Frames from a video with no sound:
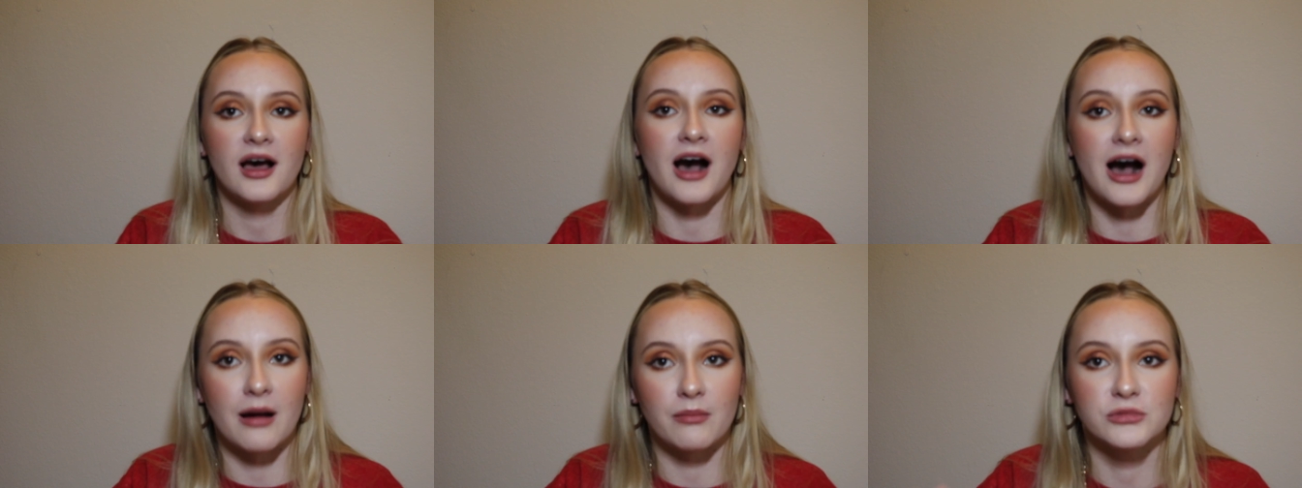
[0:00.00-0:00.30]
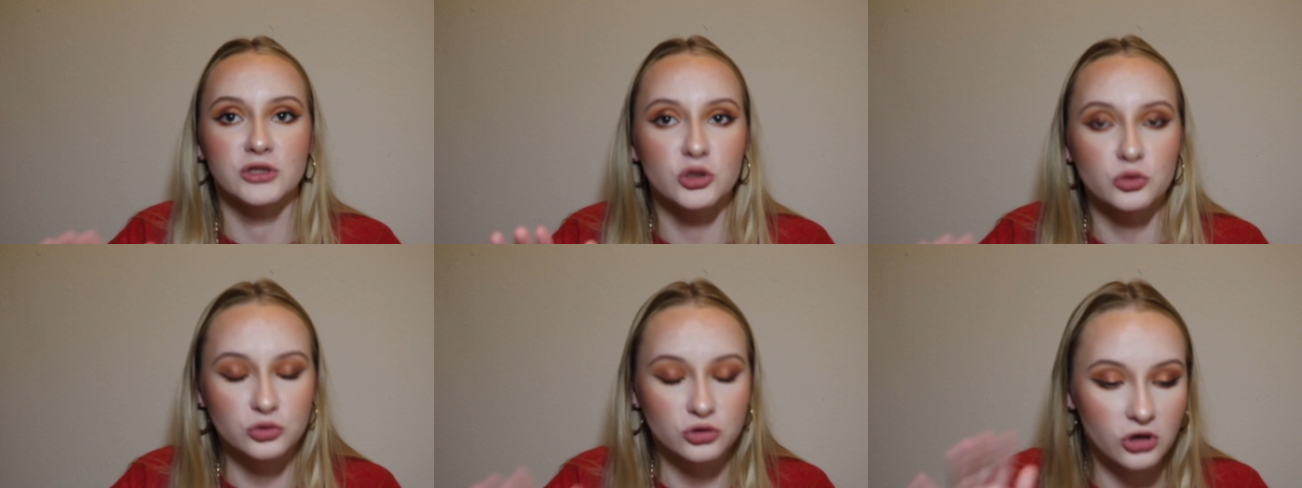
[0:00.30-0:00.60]

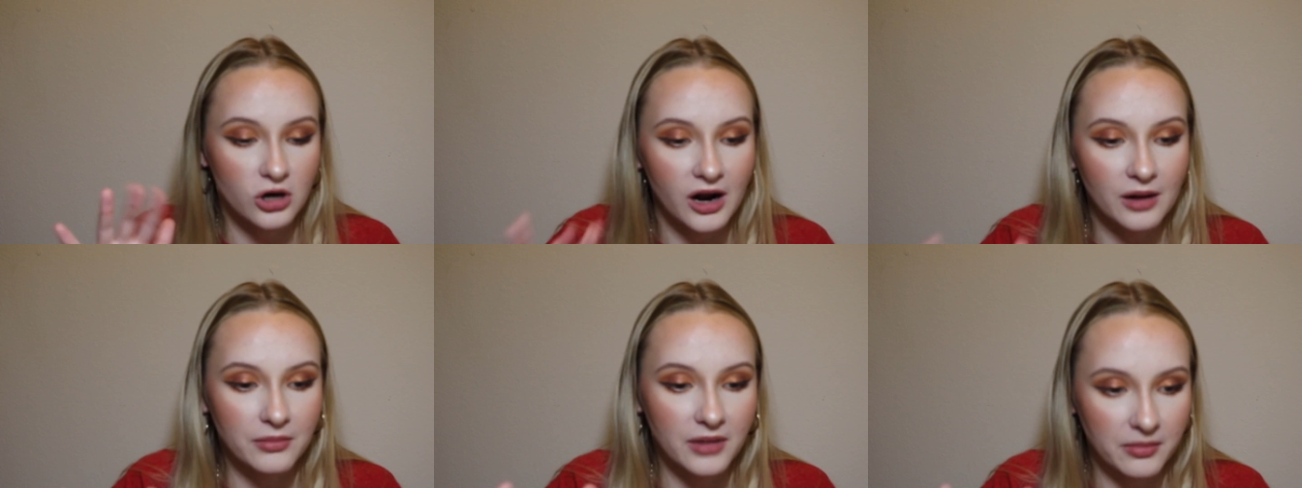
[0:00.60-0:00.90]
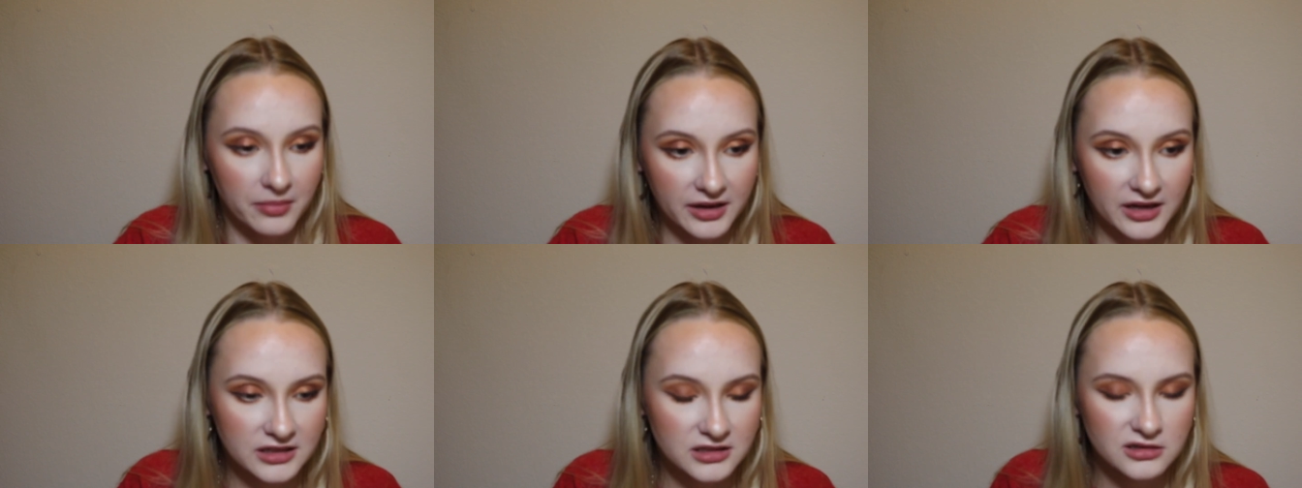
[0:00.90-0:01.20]
I'm trying my
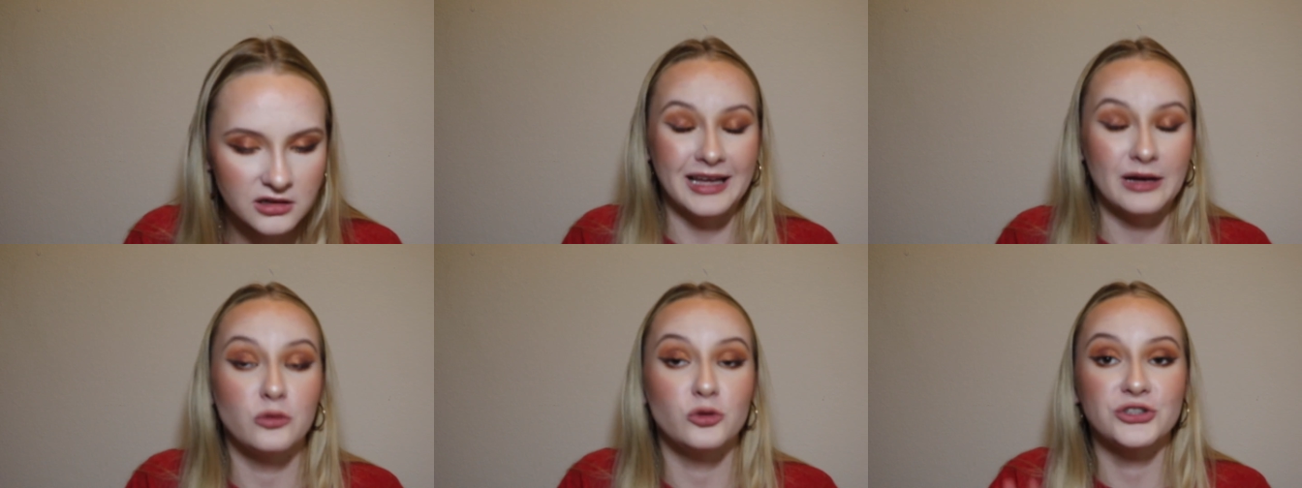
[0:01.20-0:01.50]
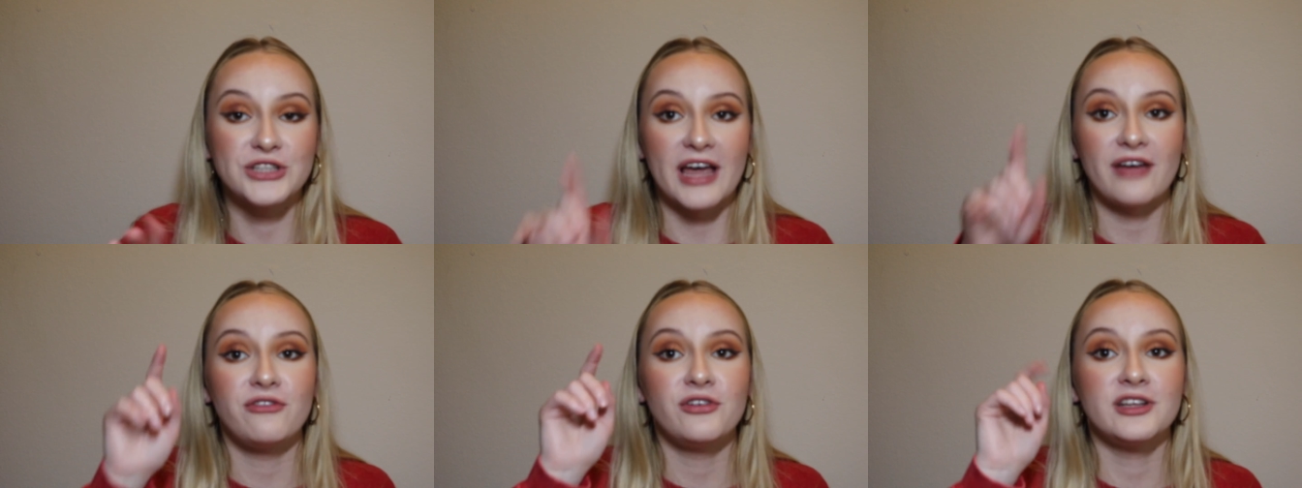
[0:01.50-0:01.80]
best. It will
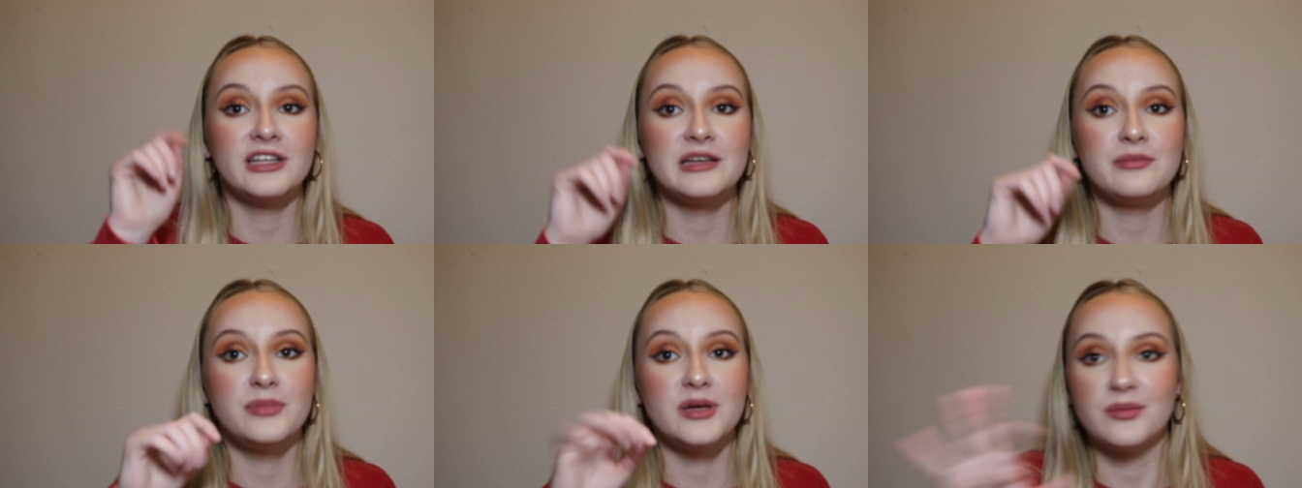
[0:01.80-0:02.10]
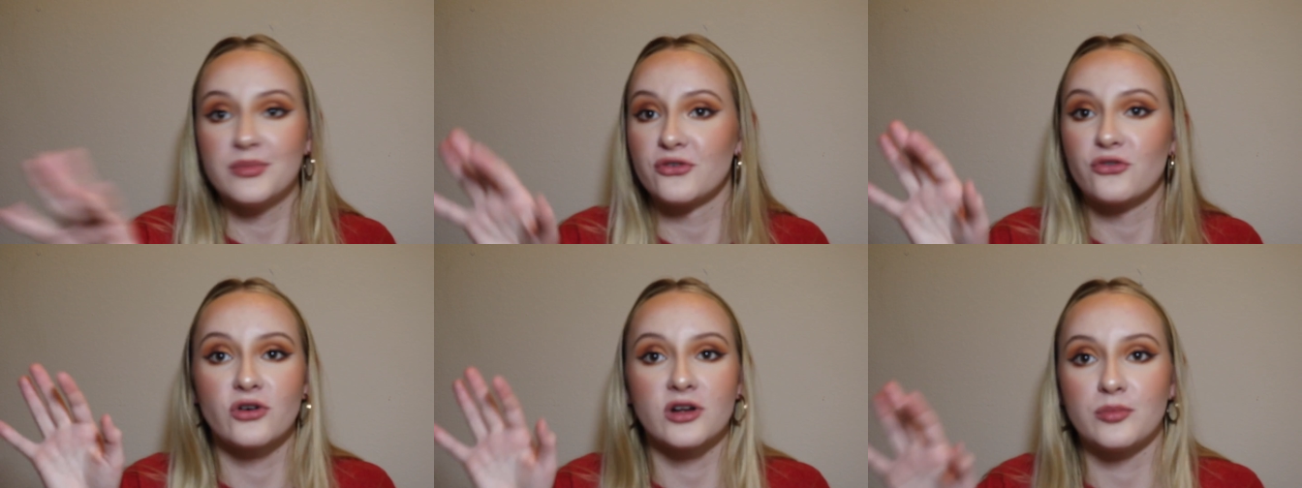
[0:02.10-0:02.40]
definitely be
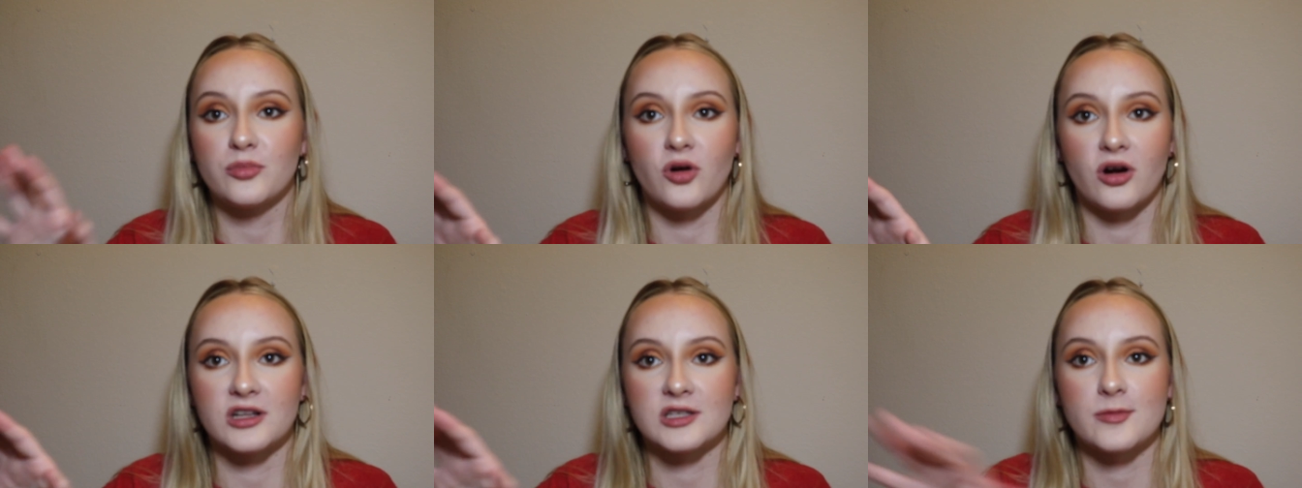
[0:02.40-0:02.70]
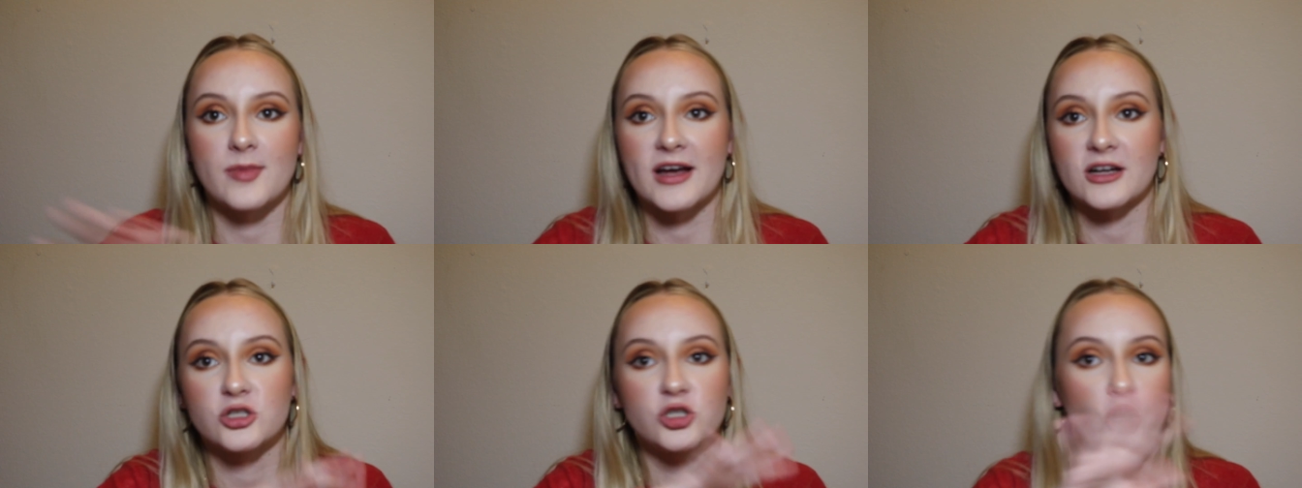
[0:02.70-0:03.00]
before the bronze
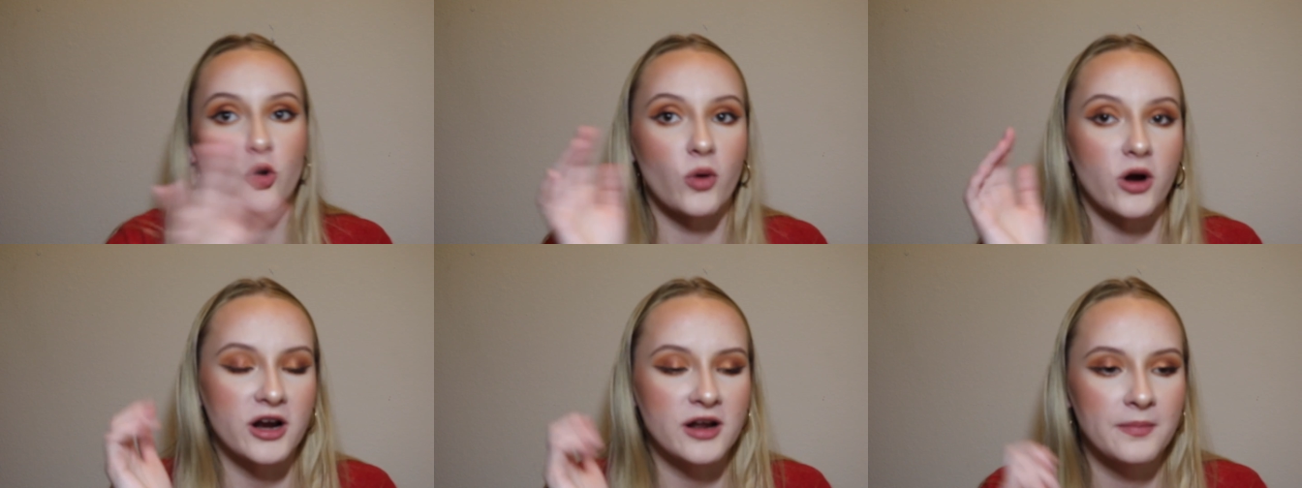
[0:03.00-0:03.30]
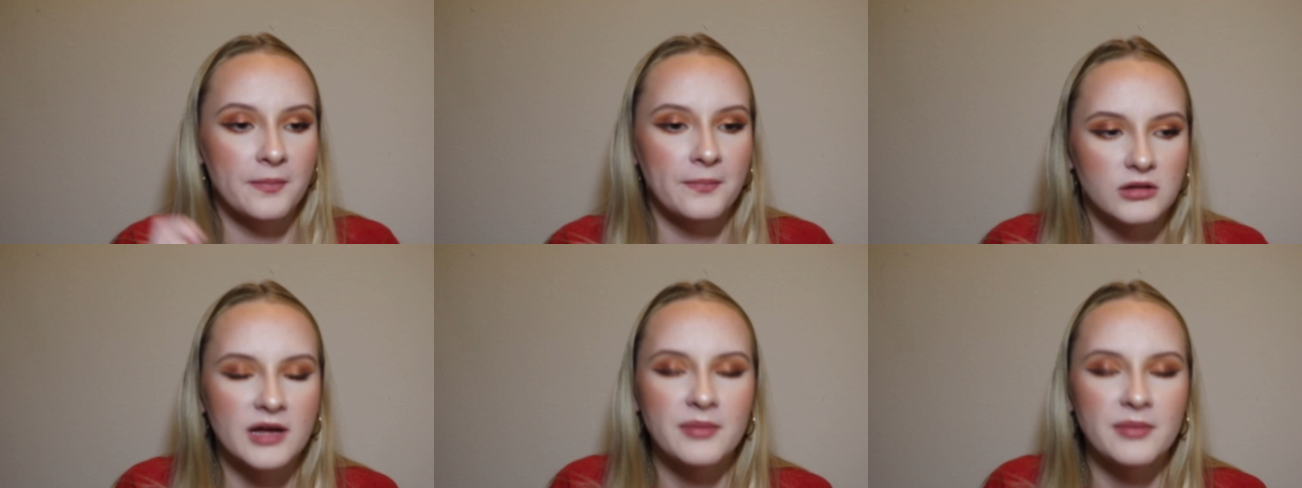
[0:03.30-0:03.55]
match, don't worry.